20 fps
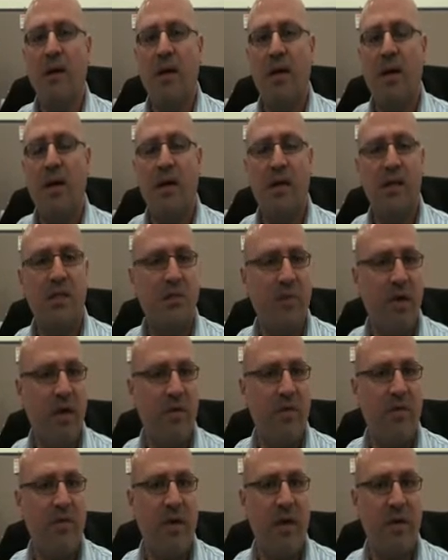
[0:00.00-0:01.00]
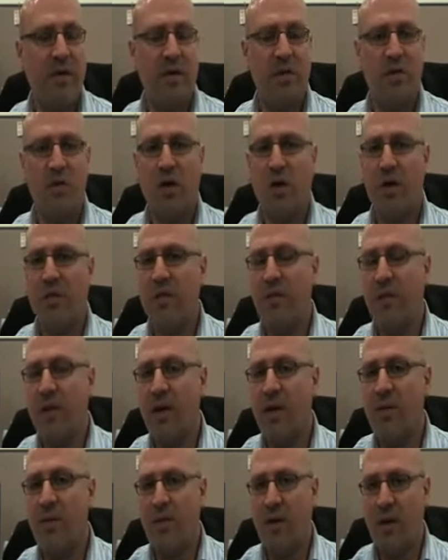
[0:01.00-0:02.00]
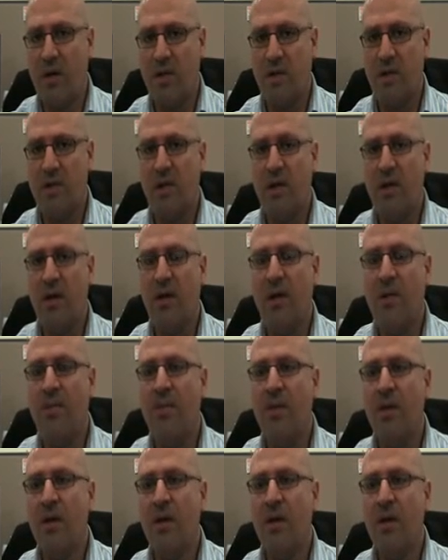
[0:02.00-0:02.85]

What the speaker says: and demand factors drive commodity prices higher.